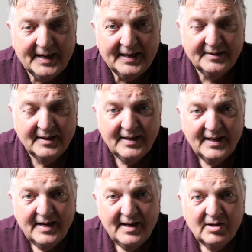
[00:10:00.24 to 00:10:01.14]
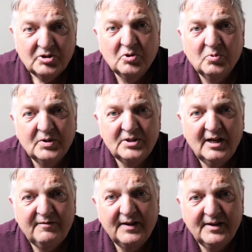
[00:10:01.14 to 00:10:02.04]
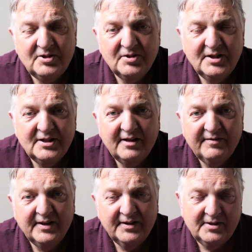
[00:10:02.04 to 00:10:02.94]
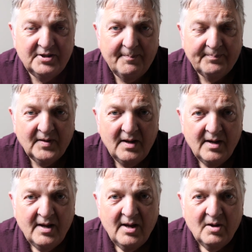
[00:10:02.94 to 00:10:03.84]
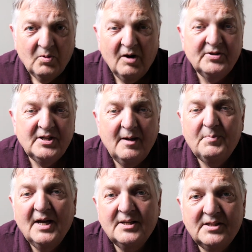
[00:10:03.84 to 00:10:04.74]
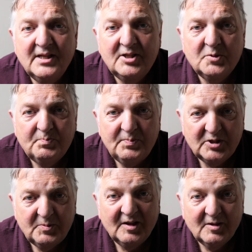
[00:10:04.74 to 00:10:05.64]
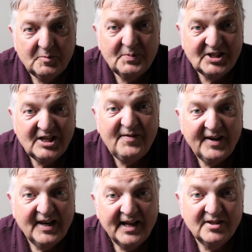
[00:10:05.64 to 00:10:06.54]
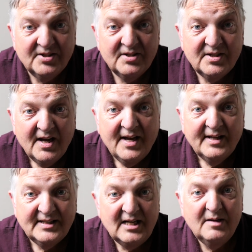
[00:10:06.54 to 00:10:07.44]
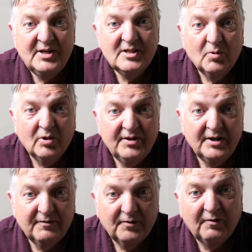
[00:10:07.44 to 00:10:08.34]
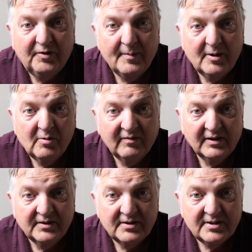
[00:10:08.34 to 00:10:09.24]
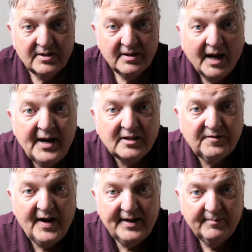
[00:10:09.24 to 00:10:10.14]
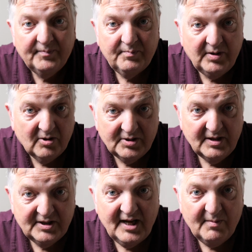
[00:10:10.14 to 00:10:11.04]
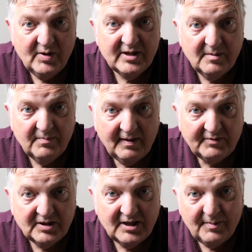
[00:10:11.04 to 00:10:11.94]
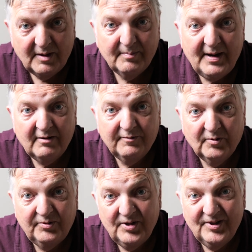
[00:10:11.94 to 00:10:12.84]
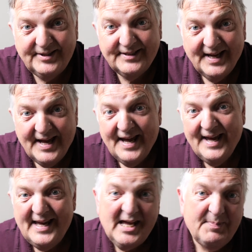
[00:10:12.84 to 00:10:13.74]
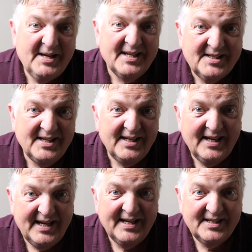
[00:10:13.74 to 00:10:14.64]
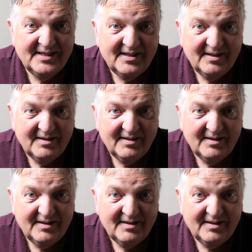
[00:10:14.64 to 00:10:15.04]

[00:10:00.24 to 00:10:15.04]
I had. So what's the advantage and disadvantage? Well obviously APS-C spe specific lenses tend to be smaller than the full frame equivalents and that's fine because in the same way as I've just said about the micro four thirds APS-C is,